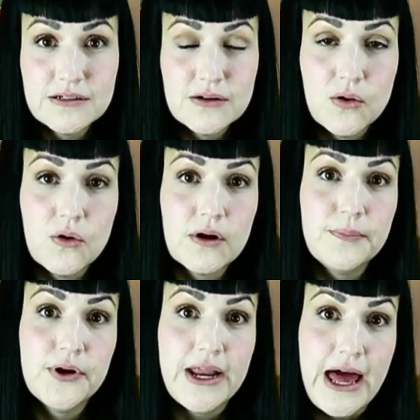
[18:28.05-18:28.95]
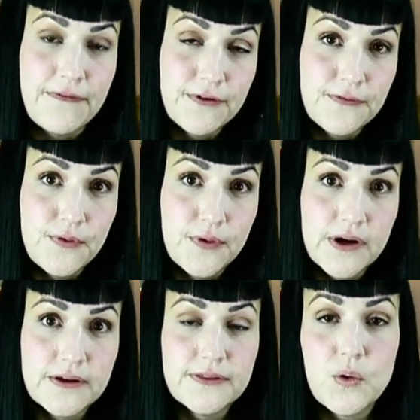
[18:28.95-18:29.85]
or put effort
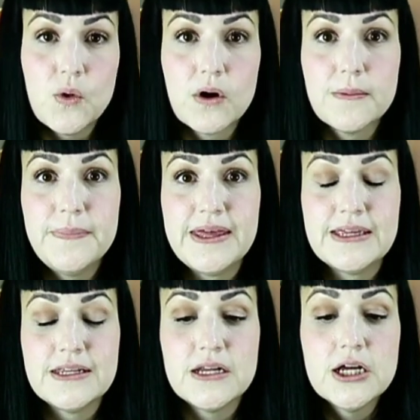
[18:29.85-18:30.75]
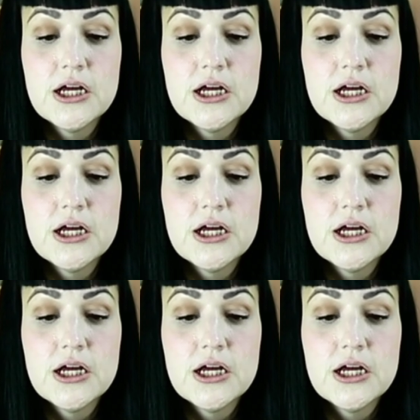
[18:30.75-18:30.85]
forth or been